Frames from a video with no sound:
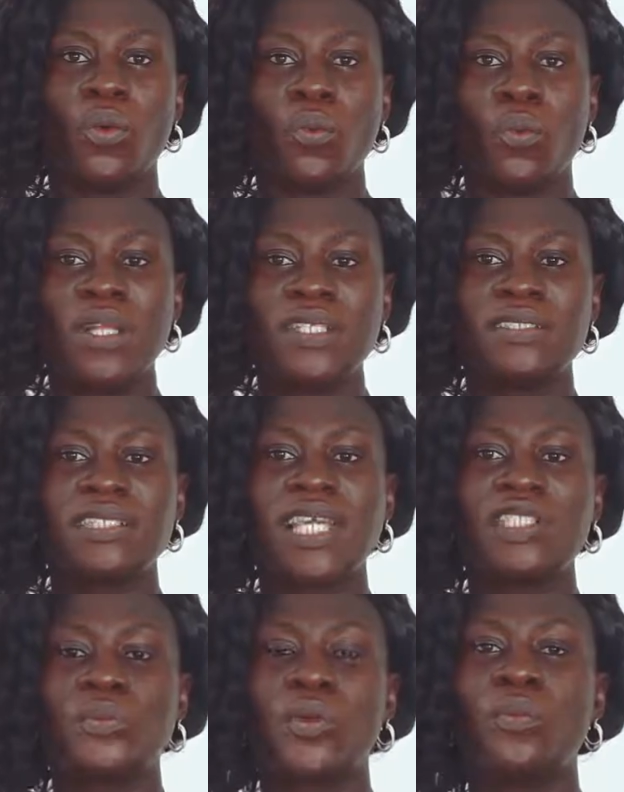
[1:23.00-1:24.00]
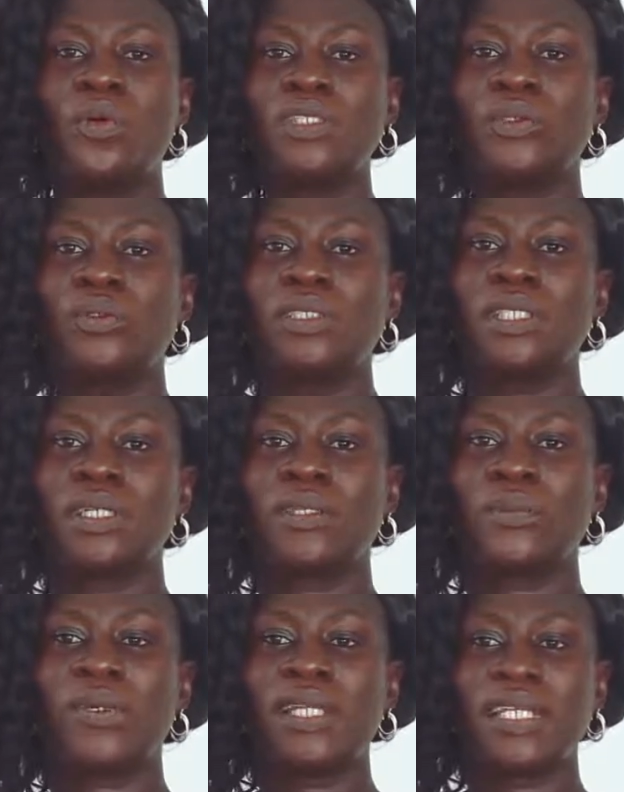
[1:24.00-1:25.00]
When you say it promotes good health,
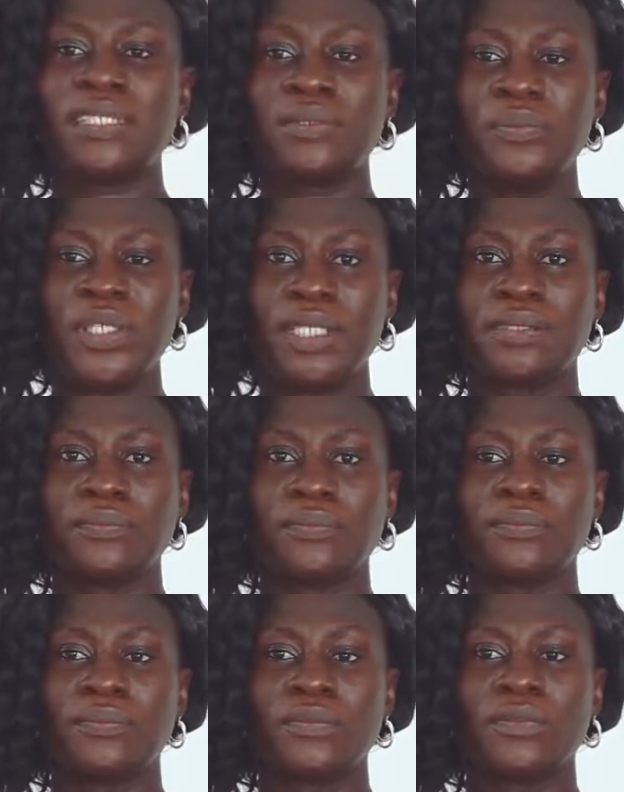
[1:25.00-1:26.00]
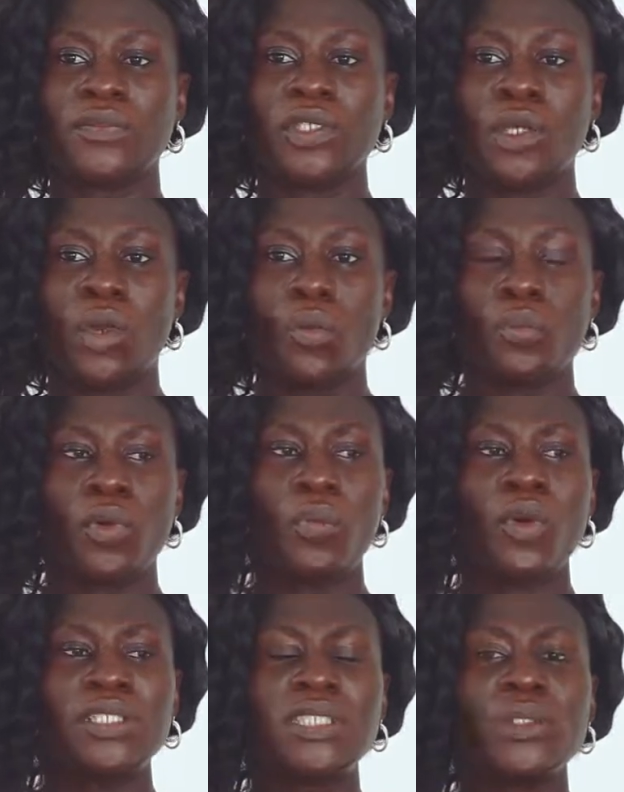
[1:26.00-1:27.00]
what does it mean?
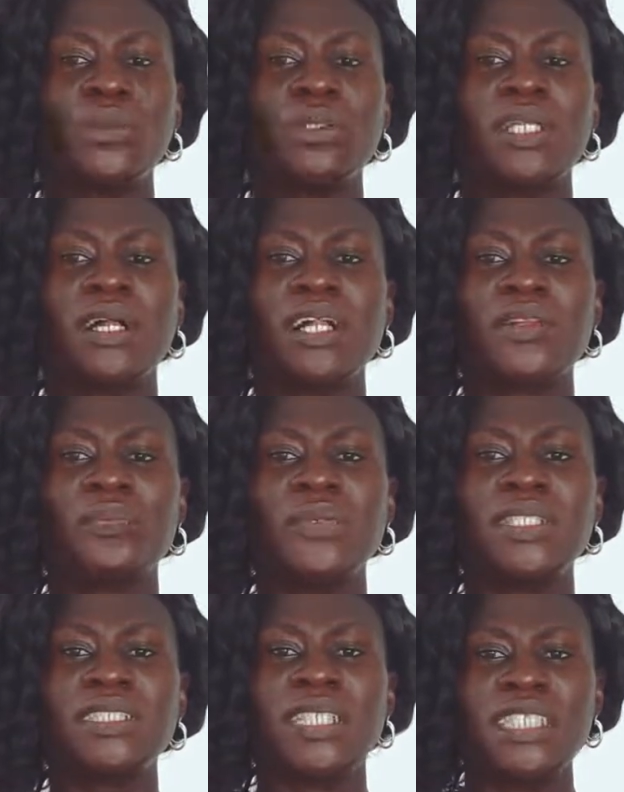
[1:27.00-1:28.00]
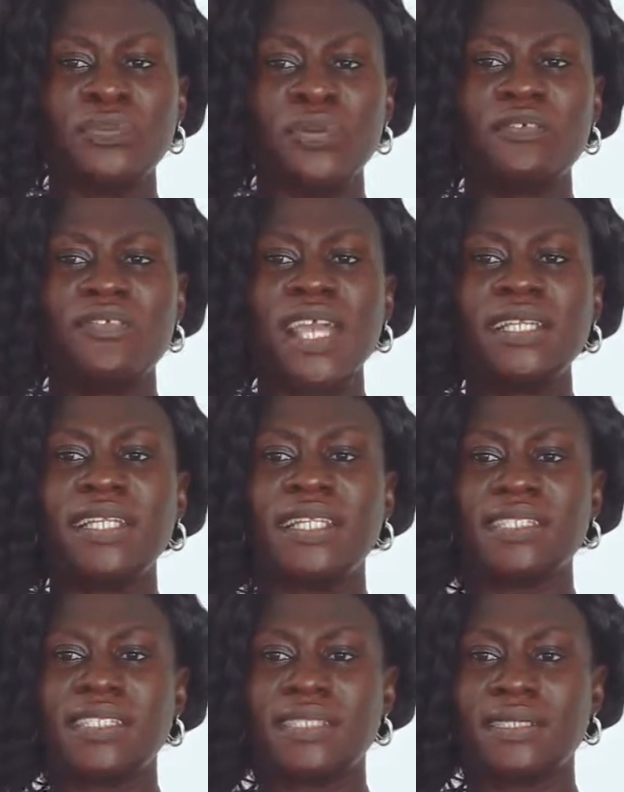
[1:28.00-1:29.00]
Promoting good health means it prevents
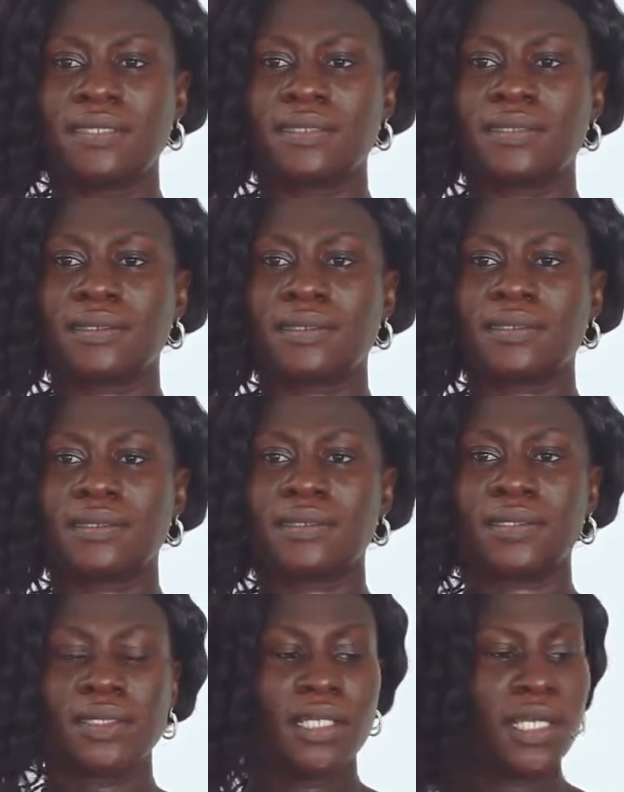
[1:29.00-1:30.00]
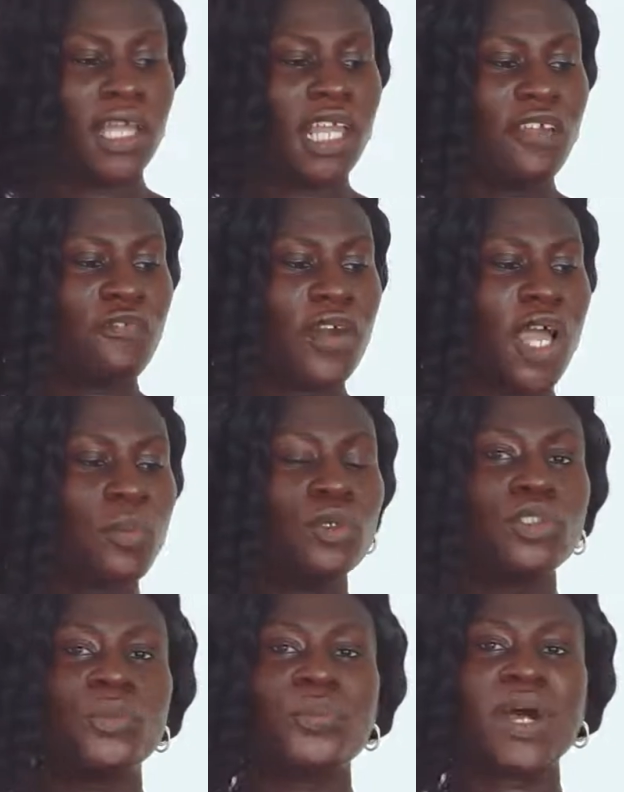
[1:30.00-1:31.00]
diseases if we're able
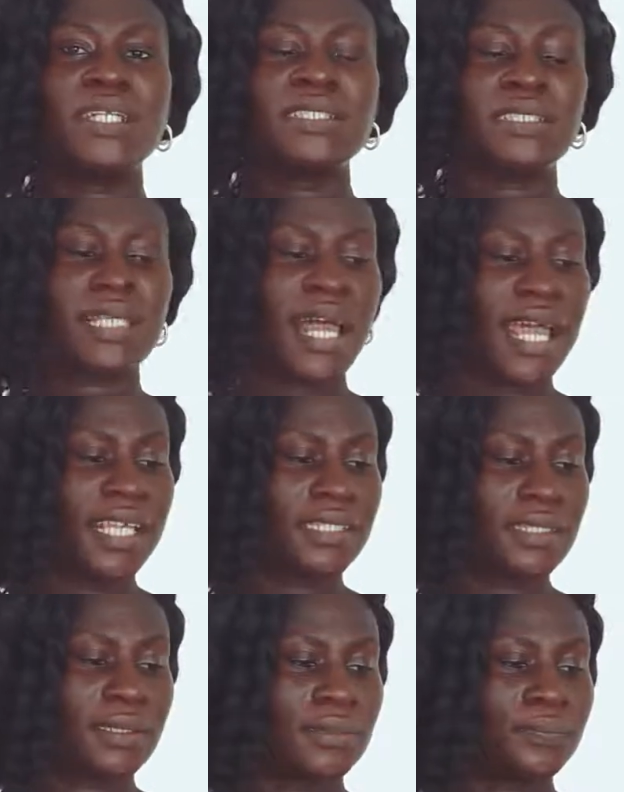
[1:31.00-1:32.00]
to practice hygiene.